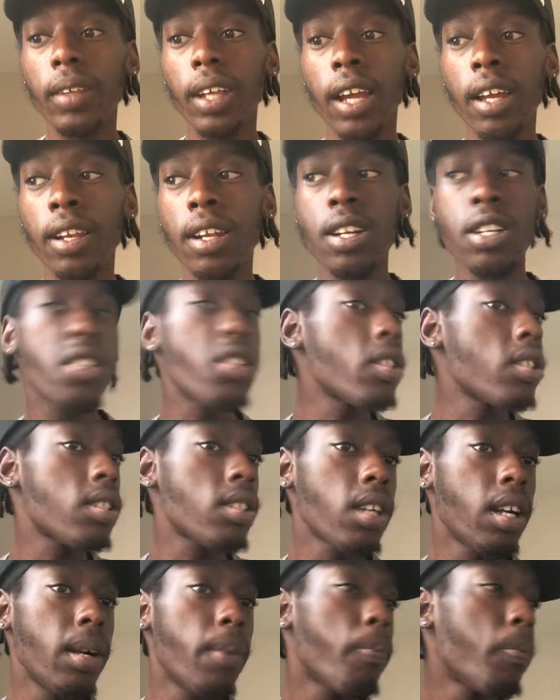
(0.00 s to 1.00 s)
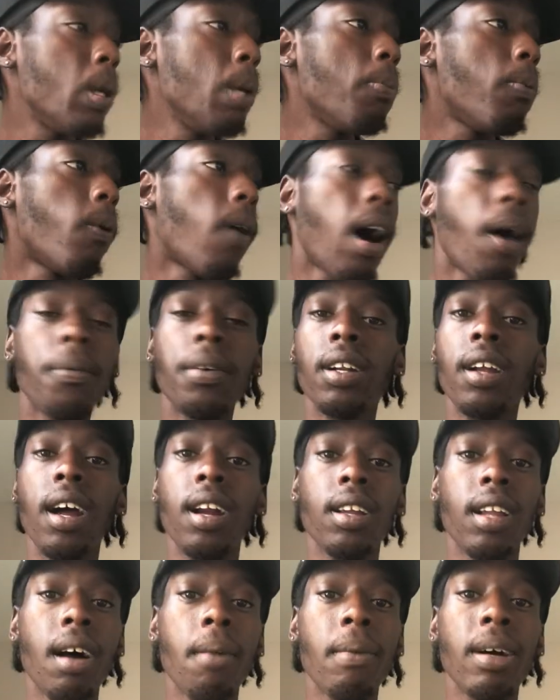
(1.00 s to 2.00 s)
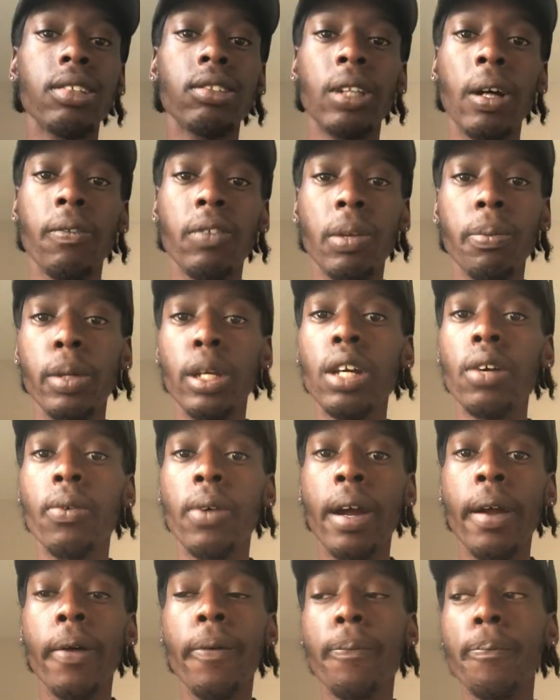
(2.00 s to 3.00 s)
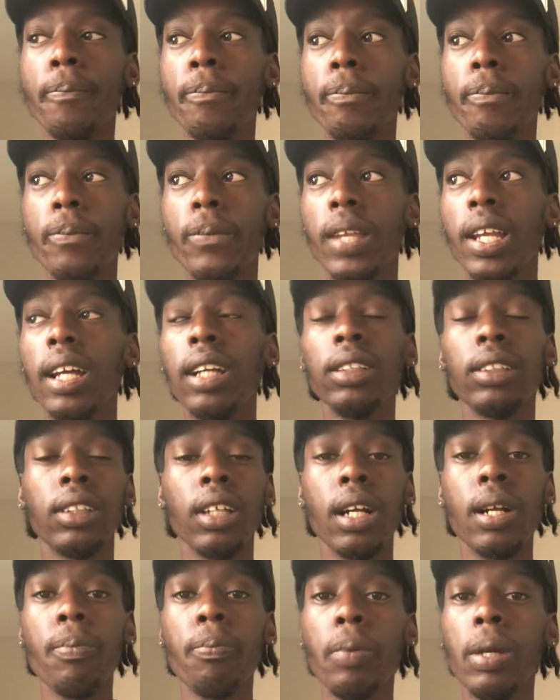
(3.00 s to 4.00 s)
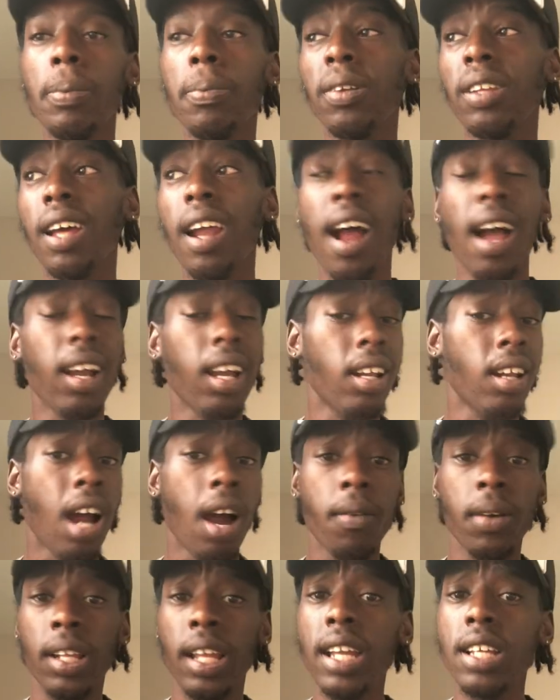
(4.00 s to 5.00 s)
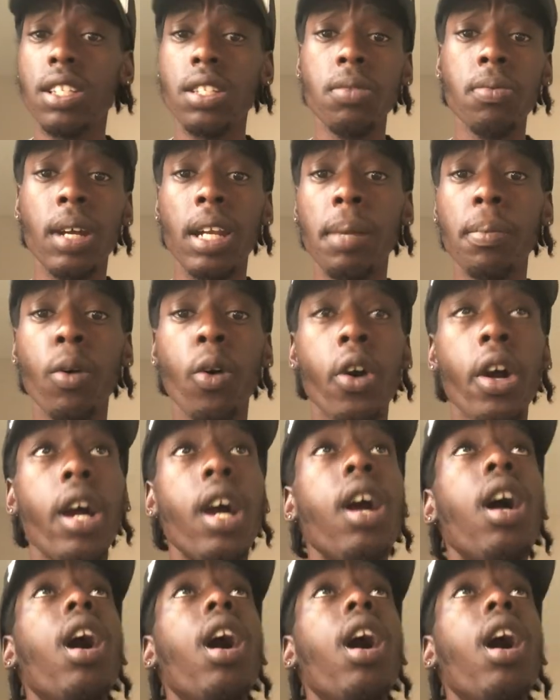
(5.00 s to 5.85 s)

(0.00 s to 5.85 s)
And there's just certain people I would not allow myself to be around, and certain people that I cannot relate to anymore.